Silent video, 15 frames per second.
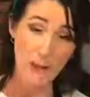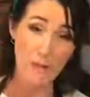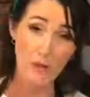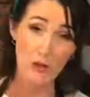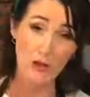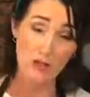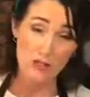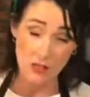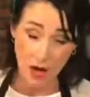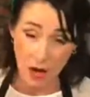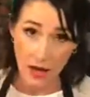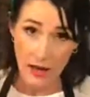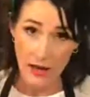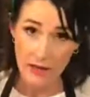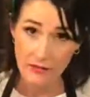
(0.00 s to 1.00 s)
because
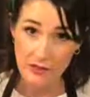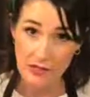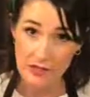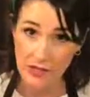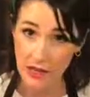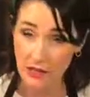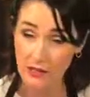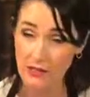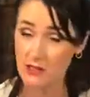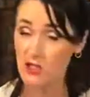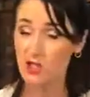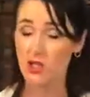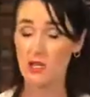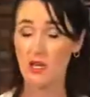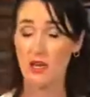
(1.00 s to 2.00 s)
I have decided to
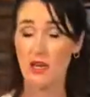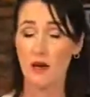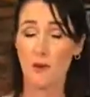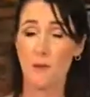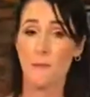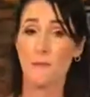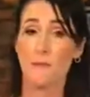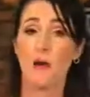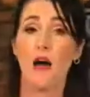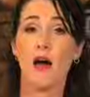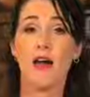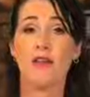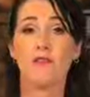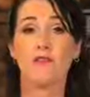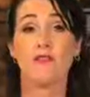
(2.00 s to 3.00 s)
share
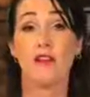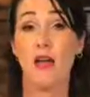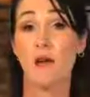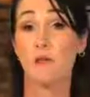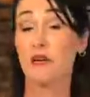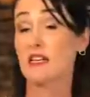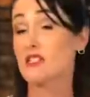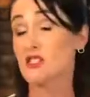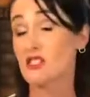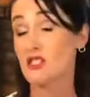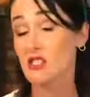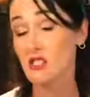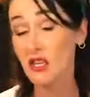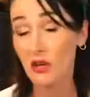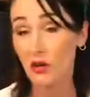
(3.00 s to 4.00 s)
my family's
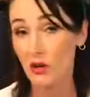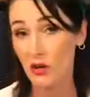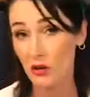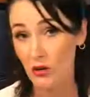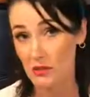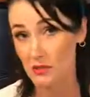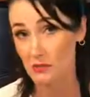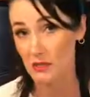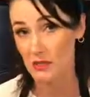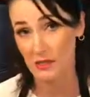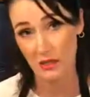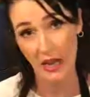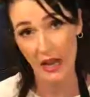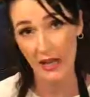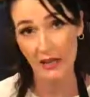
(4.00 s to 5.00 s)
secret Christmas
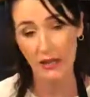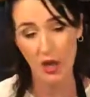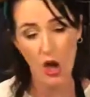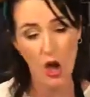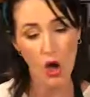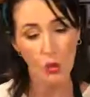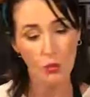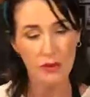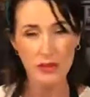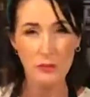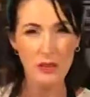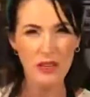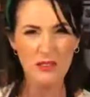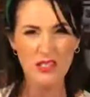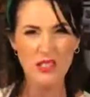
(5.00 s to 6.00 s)
cake with a
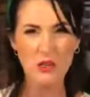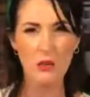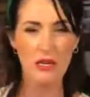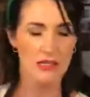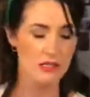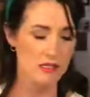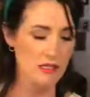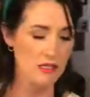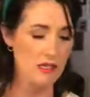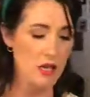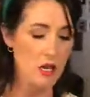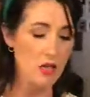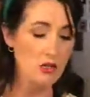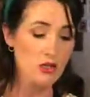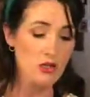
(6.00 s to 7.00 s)
bit of a twist.
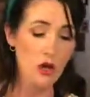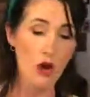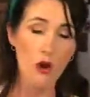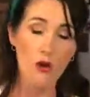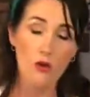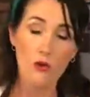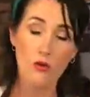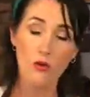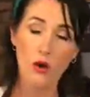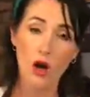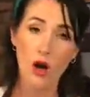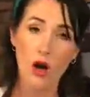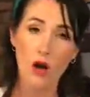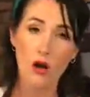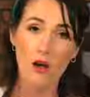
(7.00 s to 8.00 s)
So
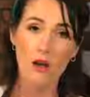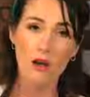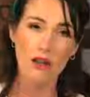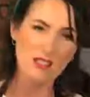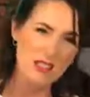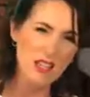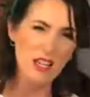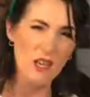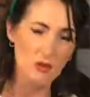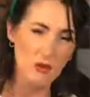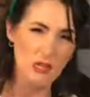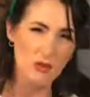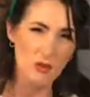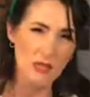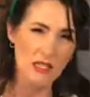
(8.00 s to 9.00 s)
it's a
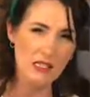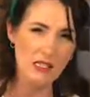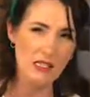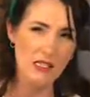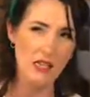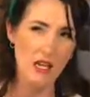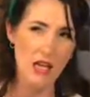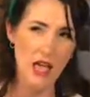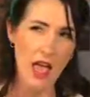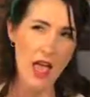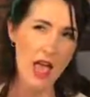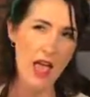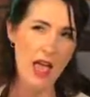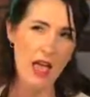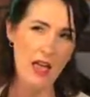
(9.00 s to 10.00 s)
Kiwi twist
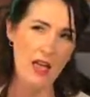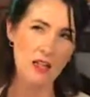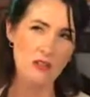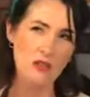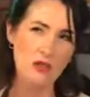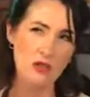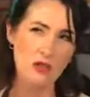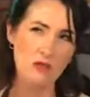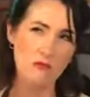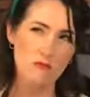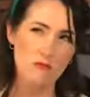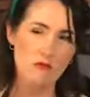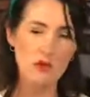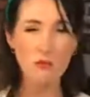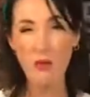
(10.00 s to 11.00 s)
and
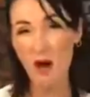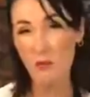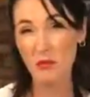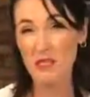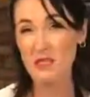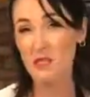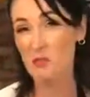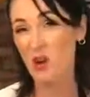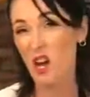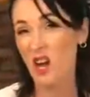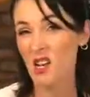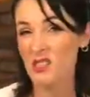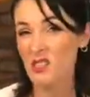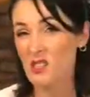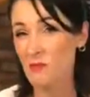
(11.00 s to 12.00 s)
you might be
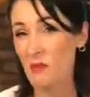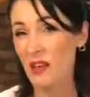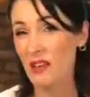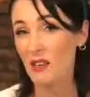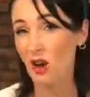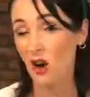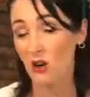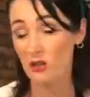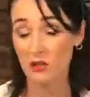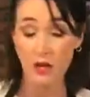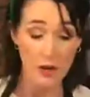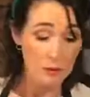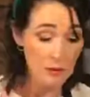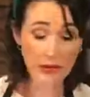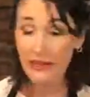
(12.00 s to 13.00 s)
surprised, you may not.
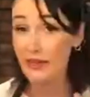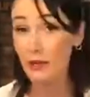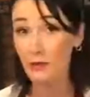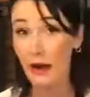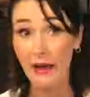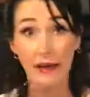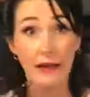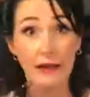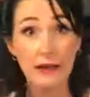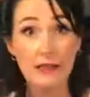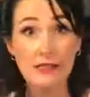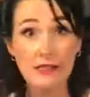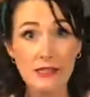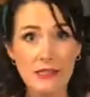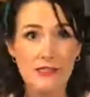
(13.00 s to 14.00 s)
But anyway,
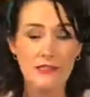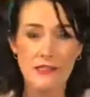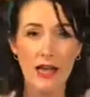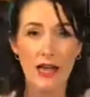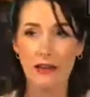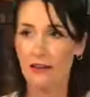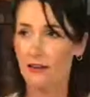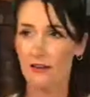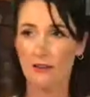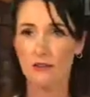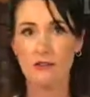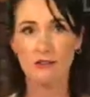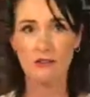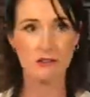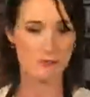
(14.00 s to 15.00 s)
let's get started
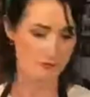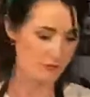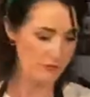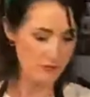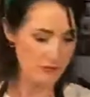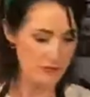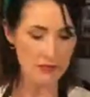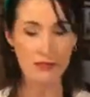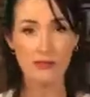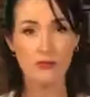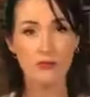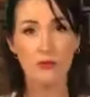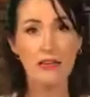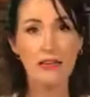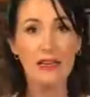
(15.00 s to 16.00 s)
because dinner's
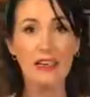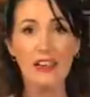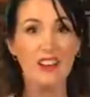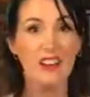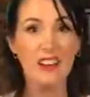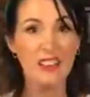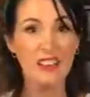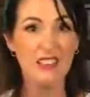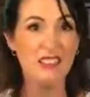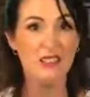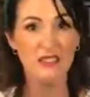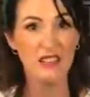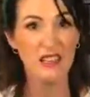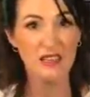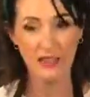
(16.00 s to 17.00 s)
ready and I need to
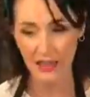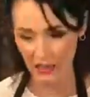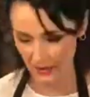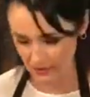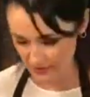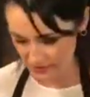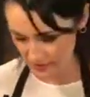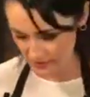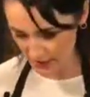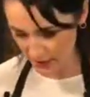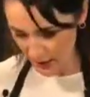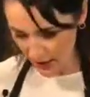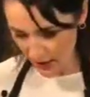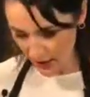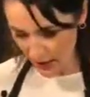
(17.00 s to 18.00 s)
feed the kids.
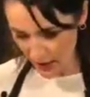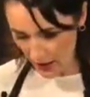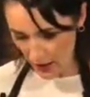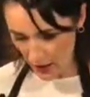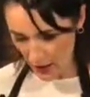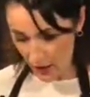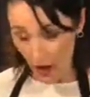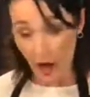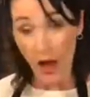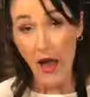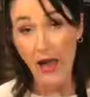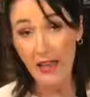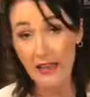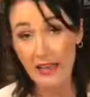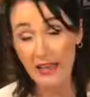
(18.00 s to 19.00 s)

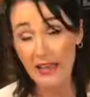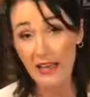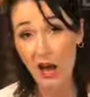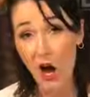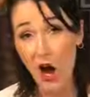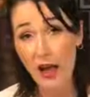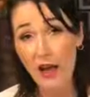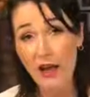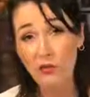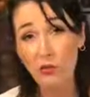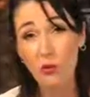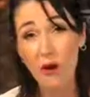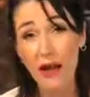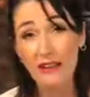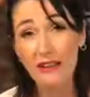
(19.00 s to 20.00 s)
In here, I have
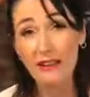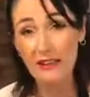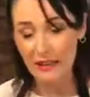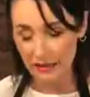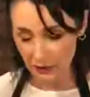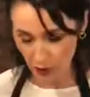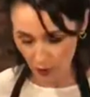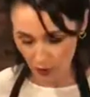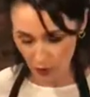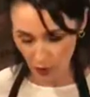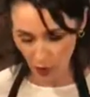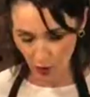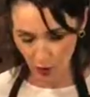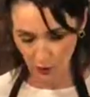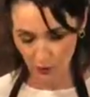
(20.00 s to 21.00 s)
1 kilo
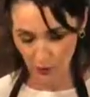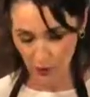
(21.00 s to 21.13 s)
of